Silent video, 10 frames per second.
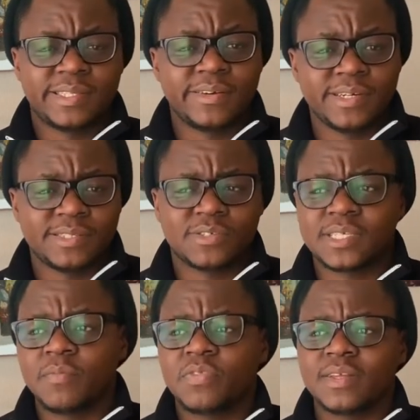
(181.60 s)
a series, or
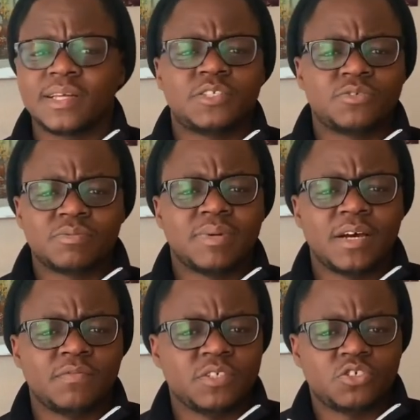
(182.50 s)
something that you
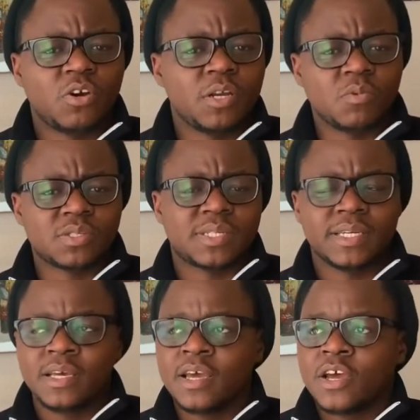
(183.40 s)
love, enjoy
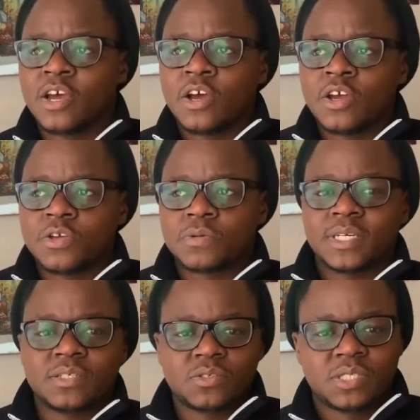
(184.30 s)
mostly, you
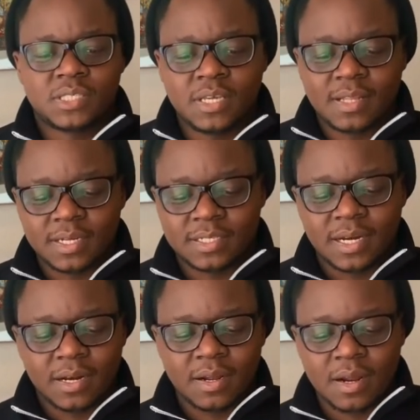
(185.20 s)
tend to see
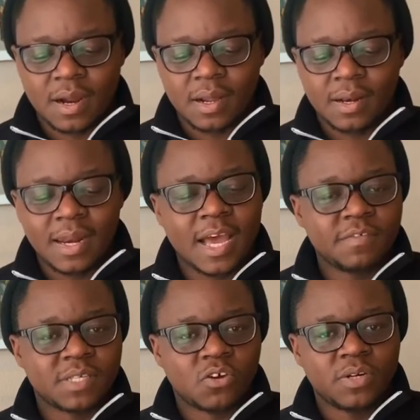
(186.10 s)
that
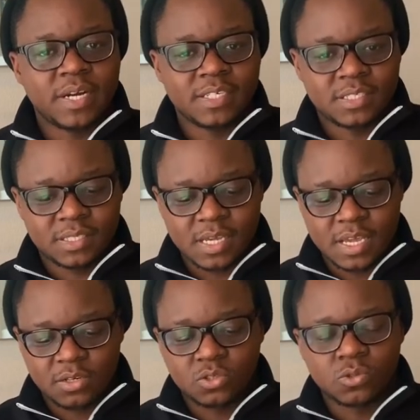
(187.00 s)
lives are condensed
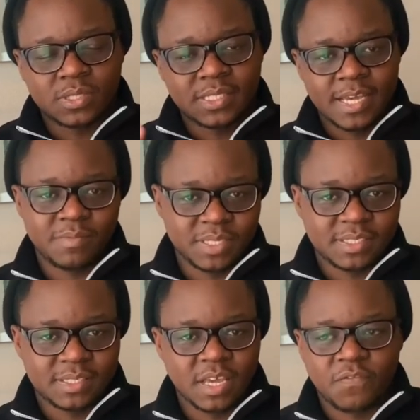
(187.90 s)
into
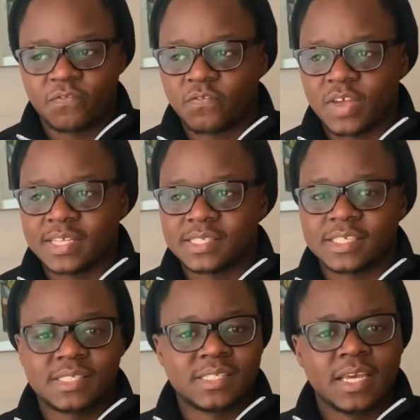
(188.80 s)
segments. If it's
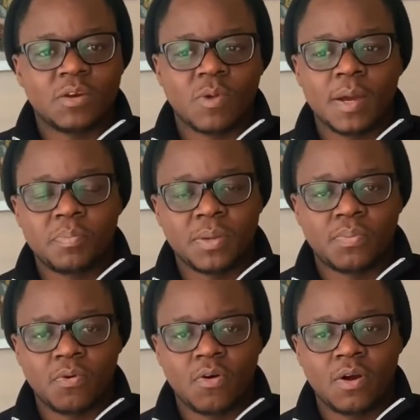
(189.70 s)
a scene where
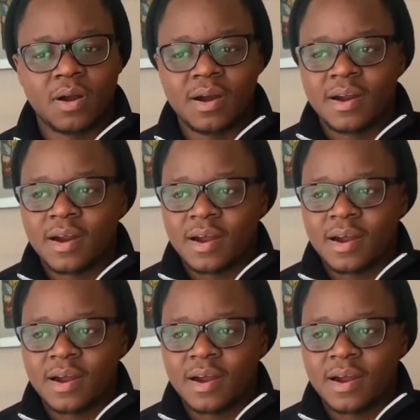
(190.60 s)
people